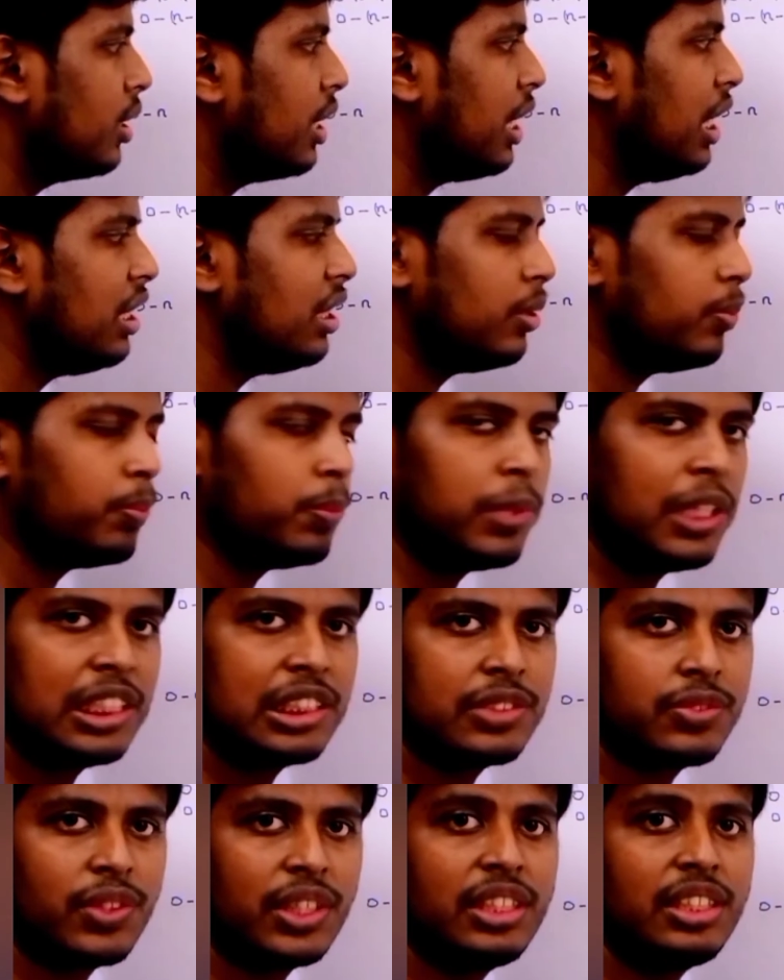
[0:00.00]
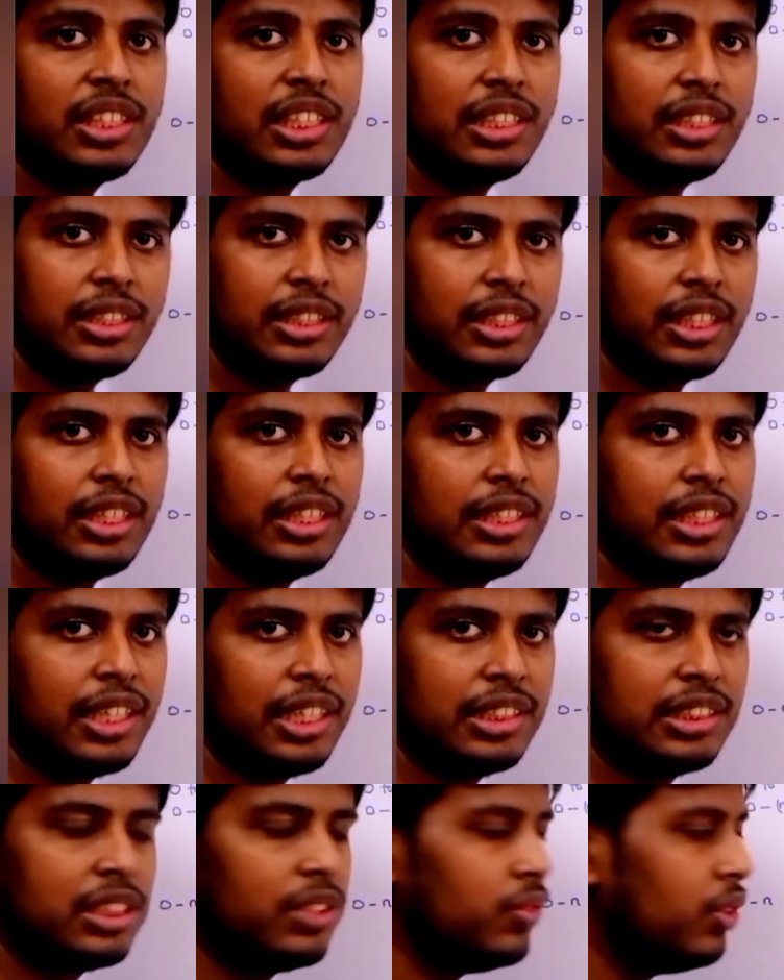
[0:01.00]
N plus 1th
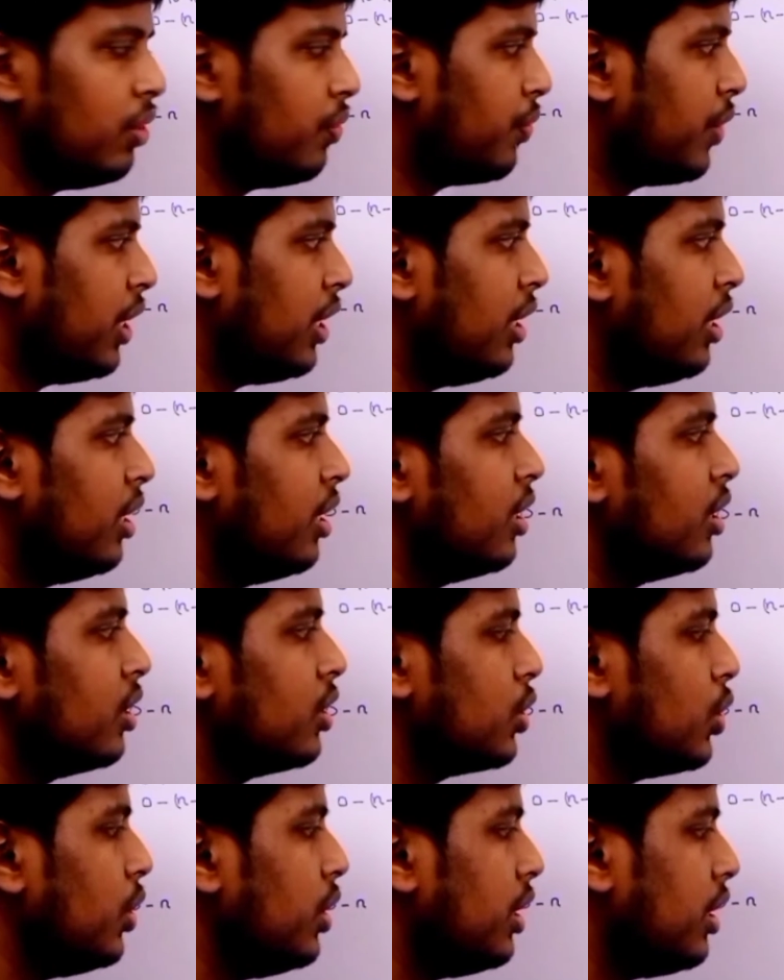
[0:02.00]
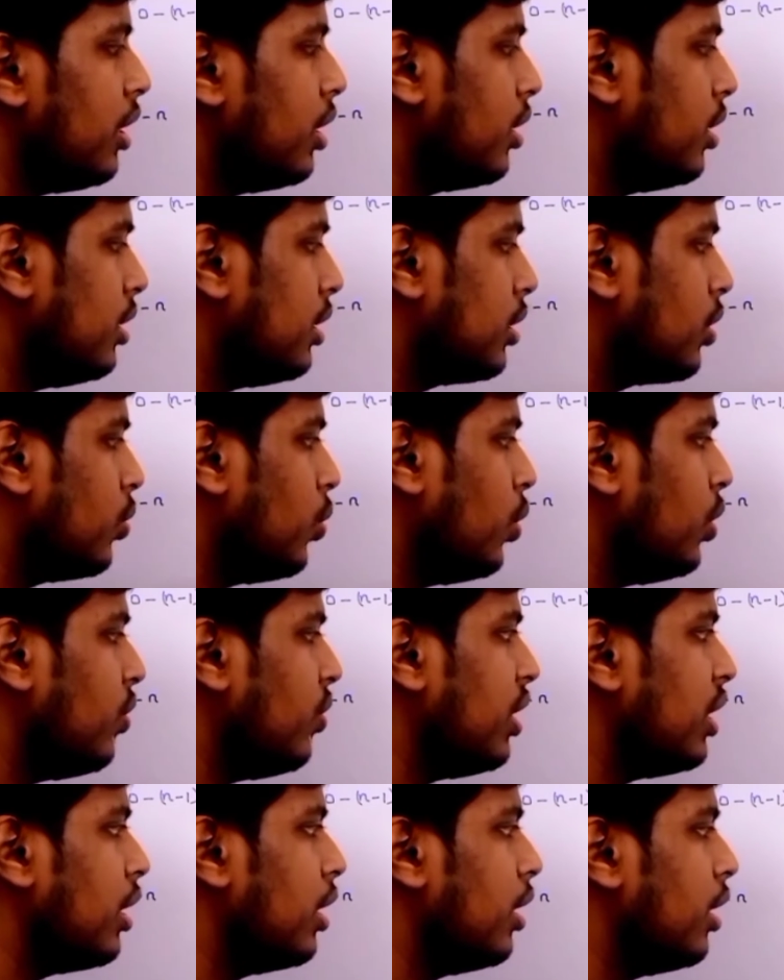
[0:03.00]
iteration will fail, so this code
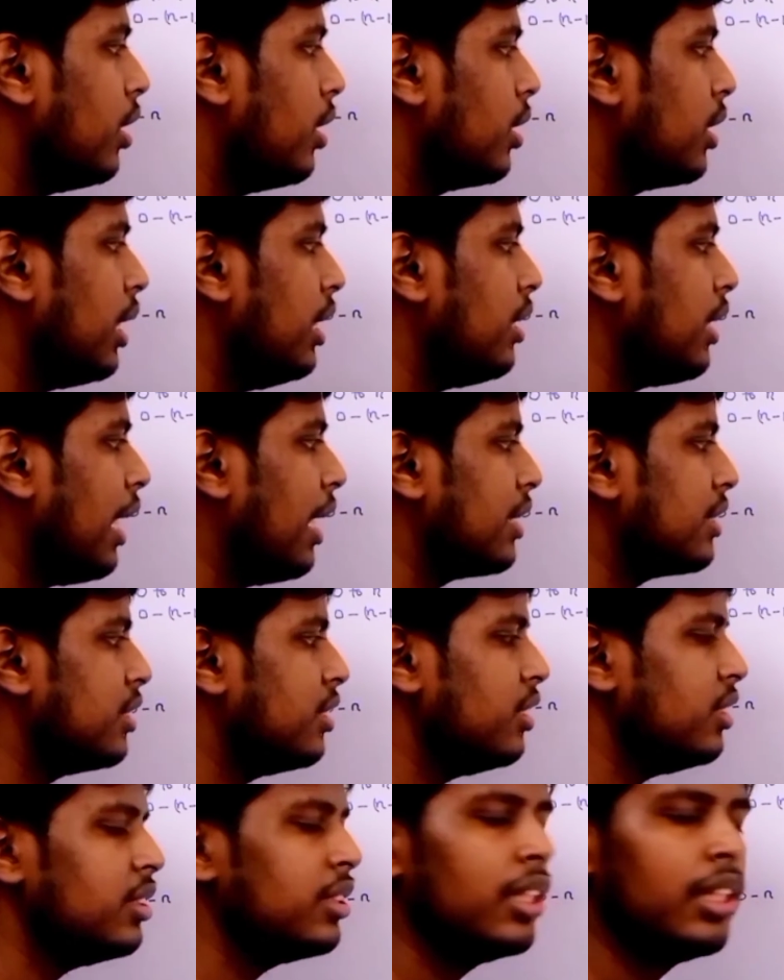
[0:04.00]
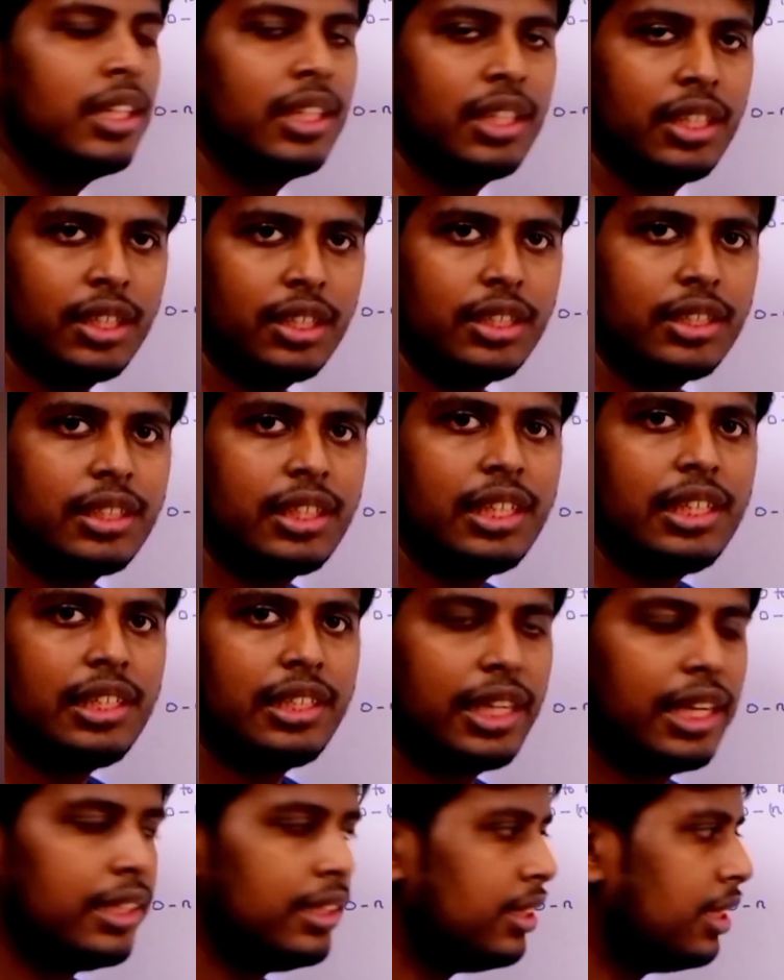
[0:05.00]
will get access
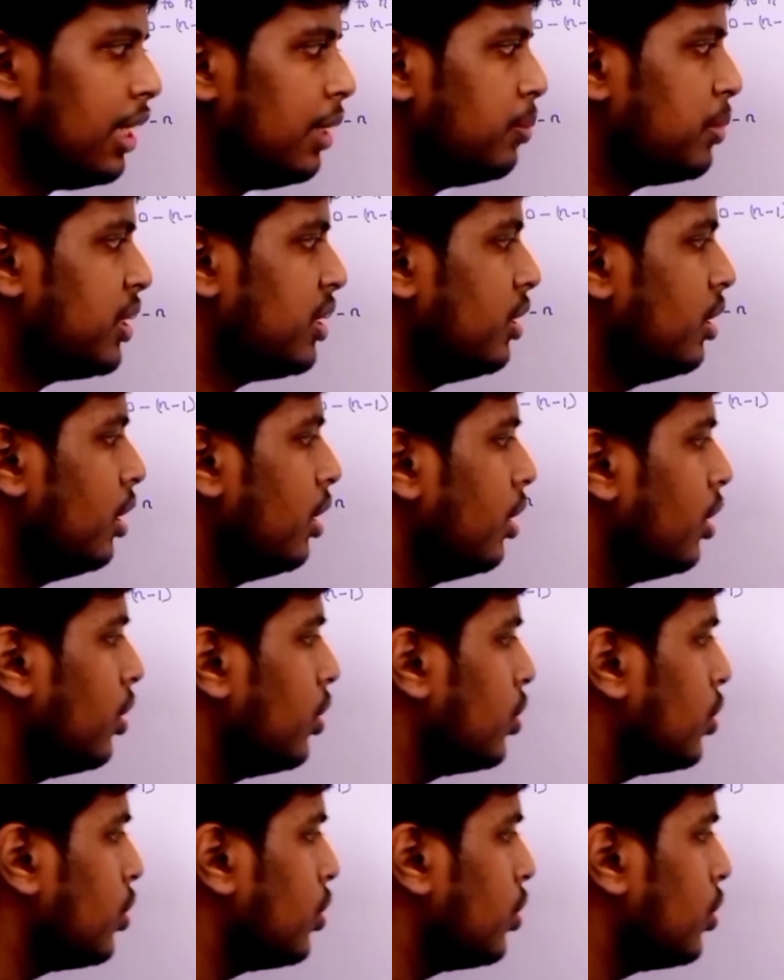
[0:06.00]
till n times.